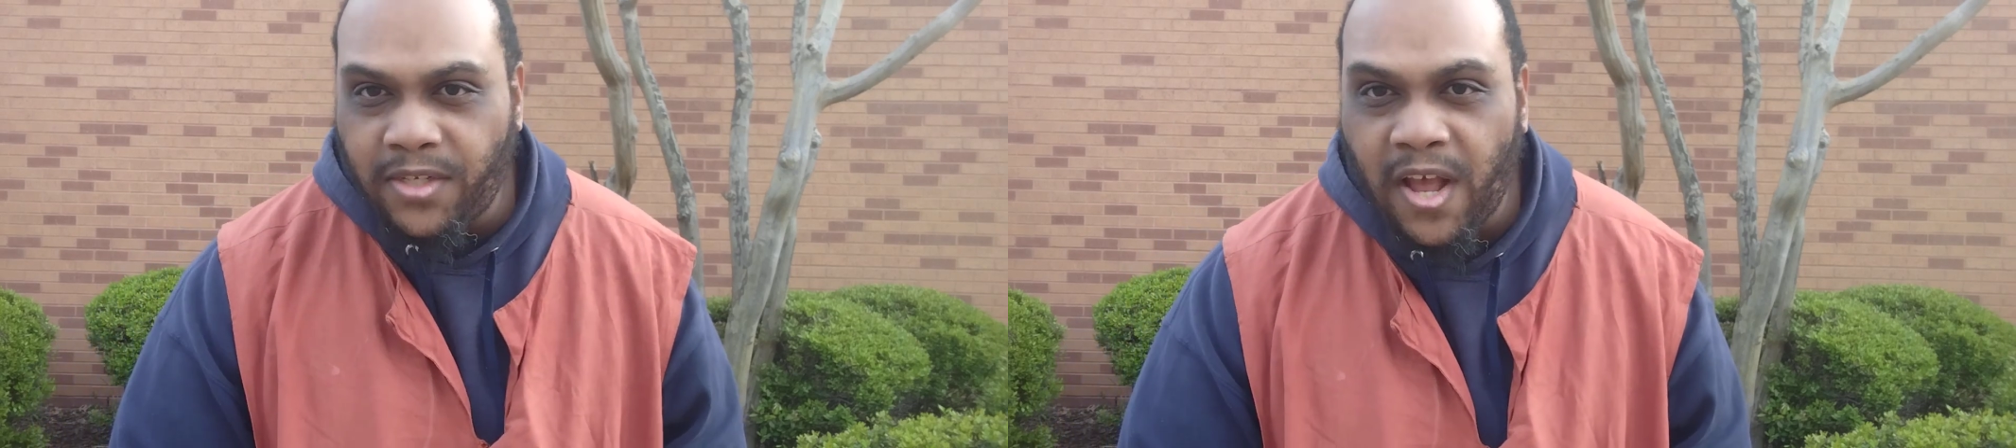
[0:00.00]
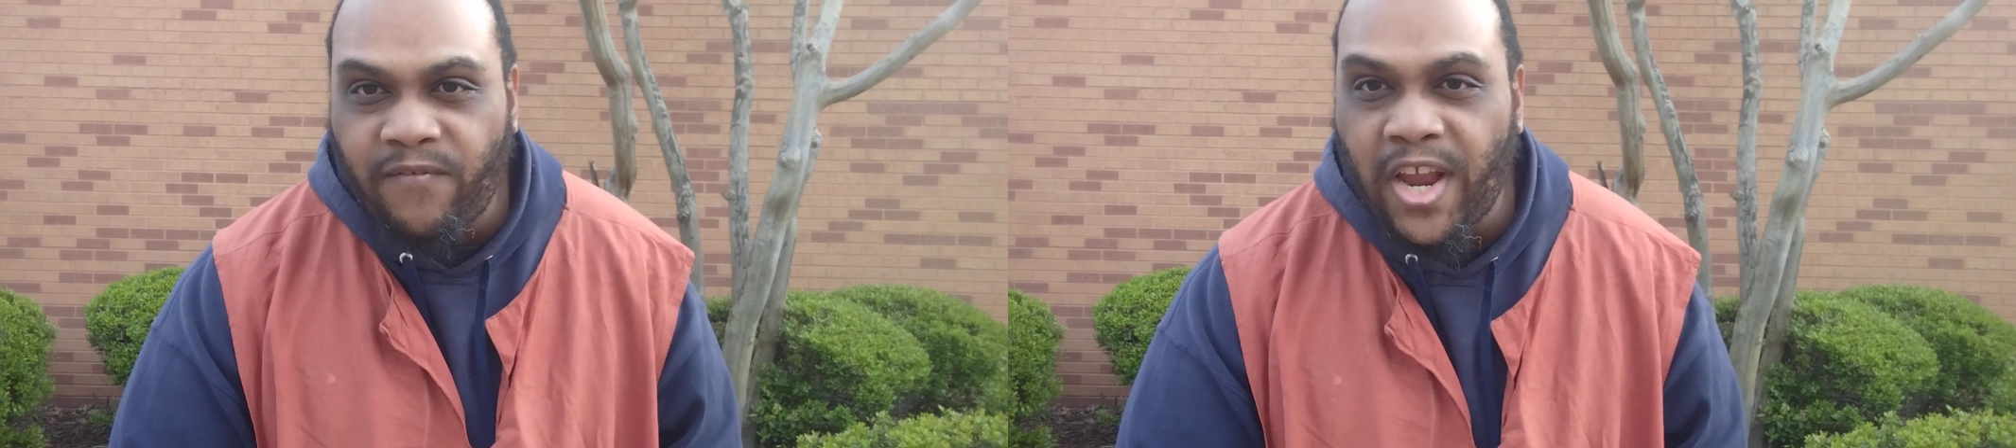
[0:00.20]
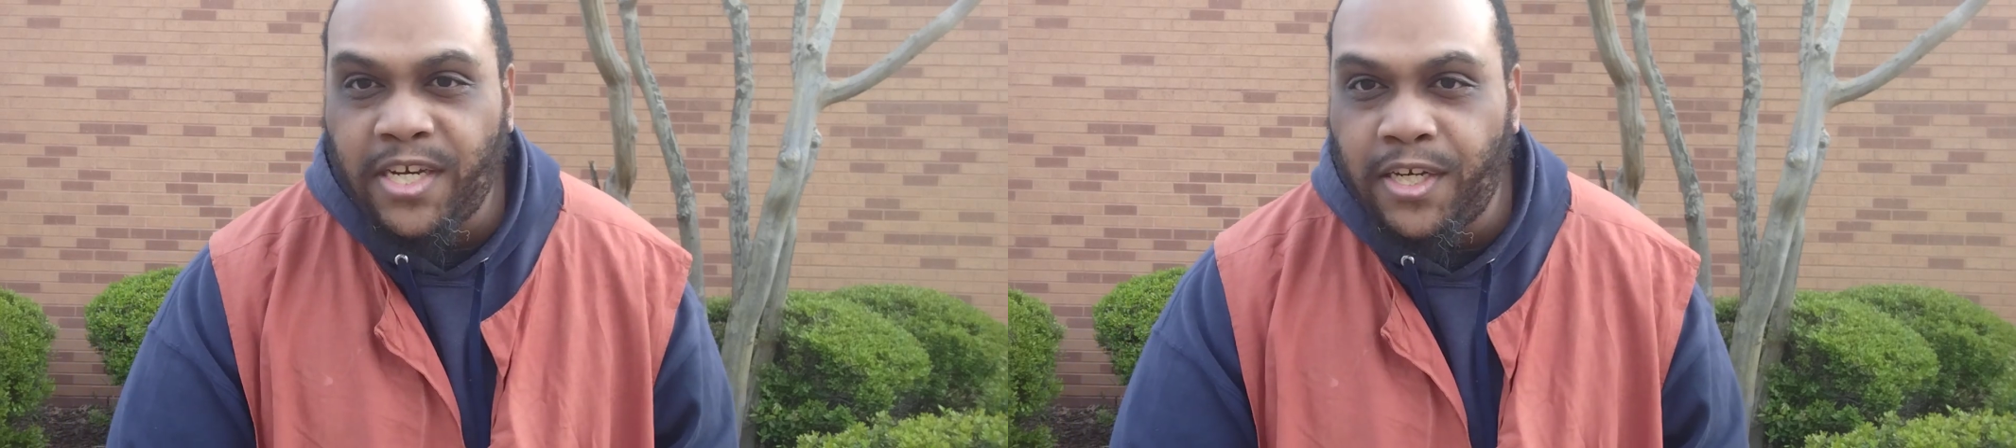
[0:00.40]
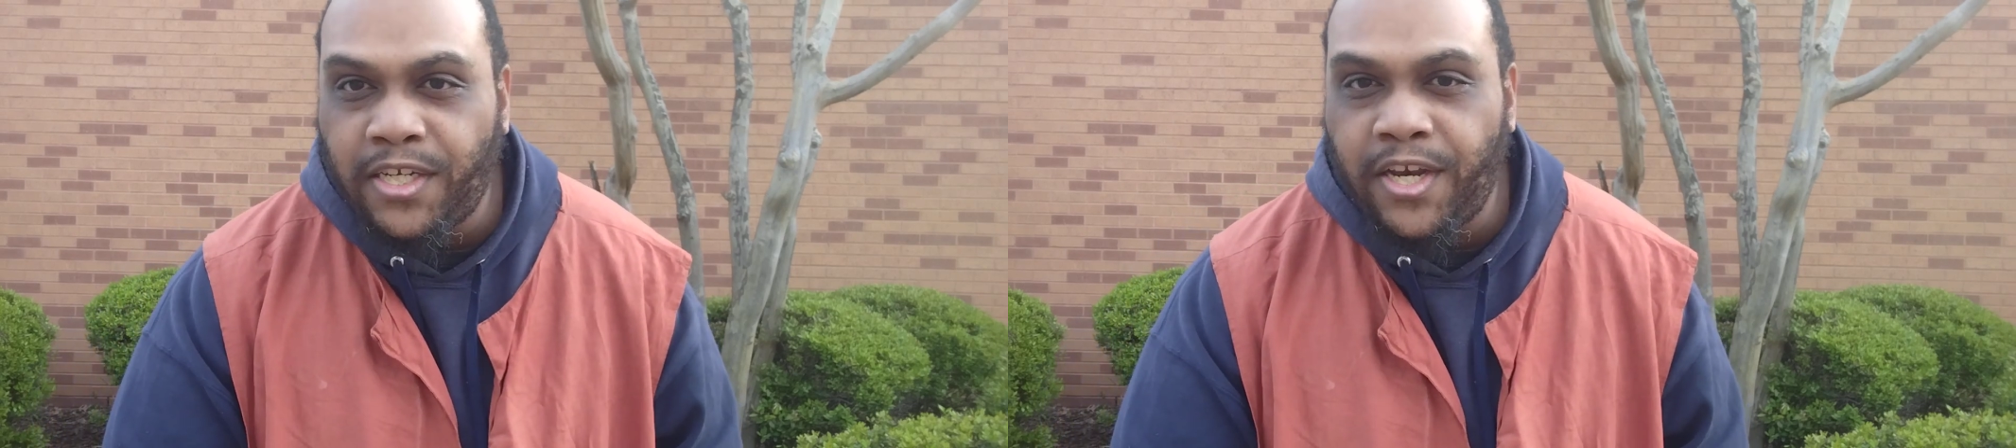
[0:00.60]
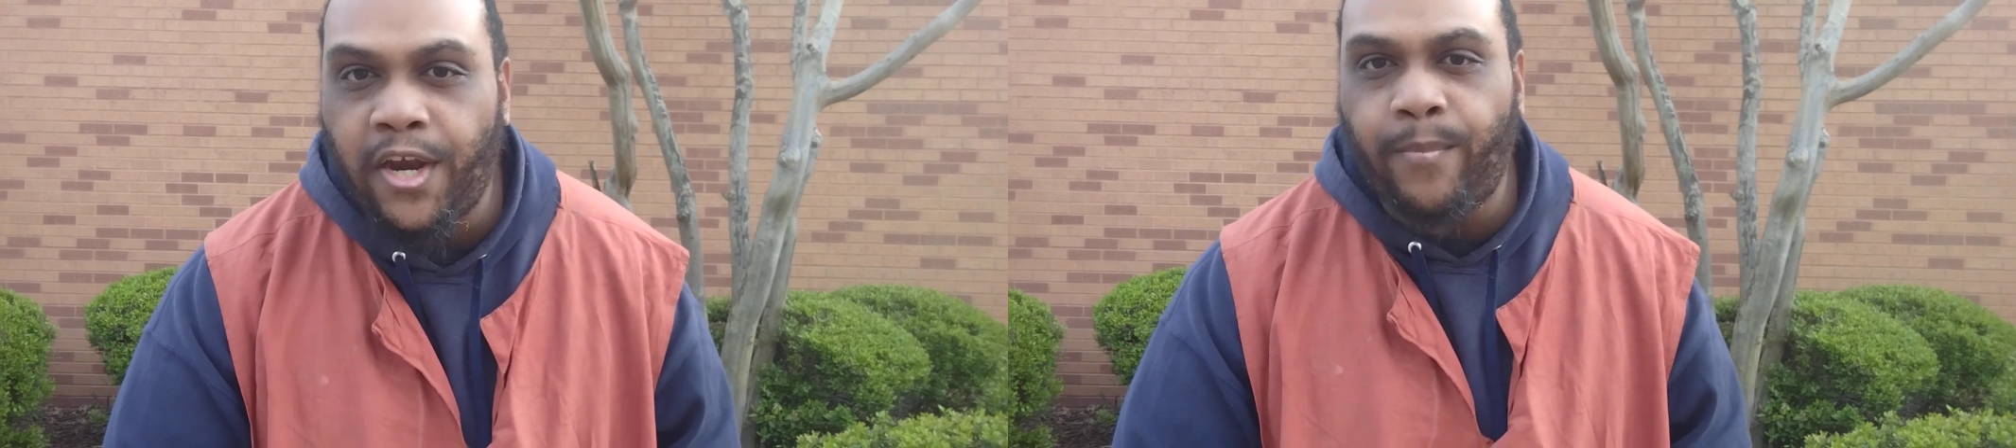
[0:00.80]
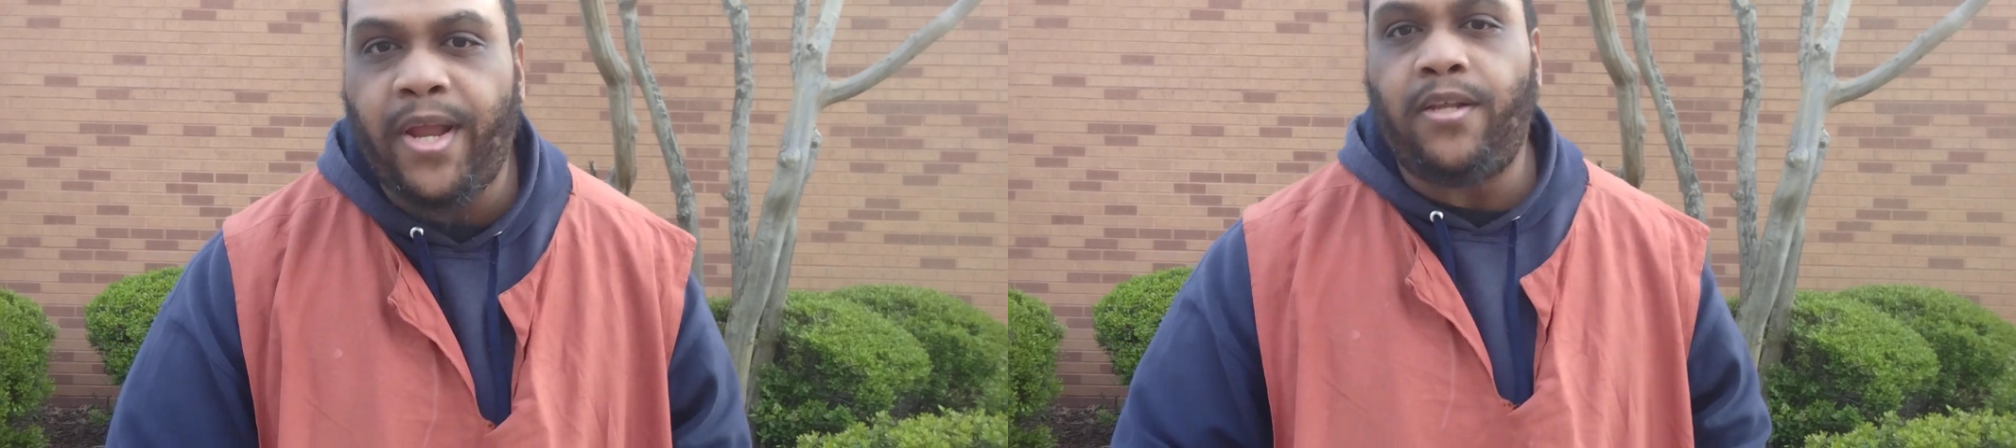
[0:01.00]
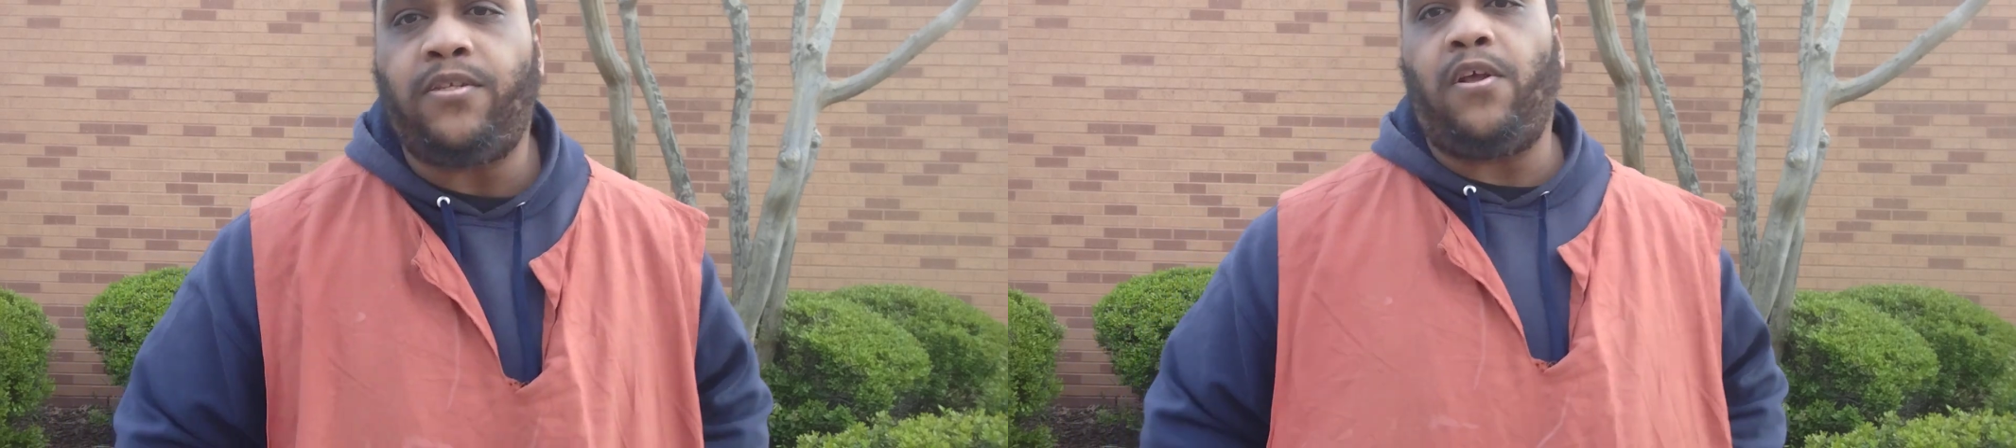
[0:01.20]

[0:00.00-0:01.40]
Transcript: salvation is near, man.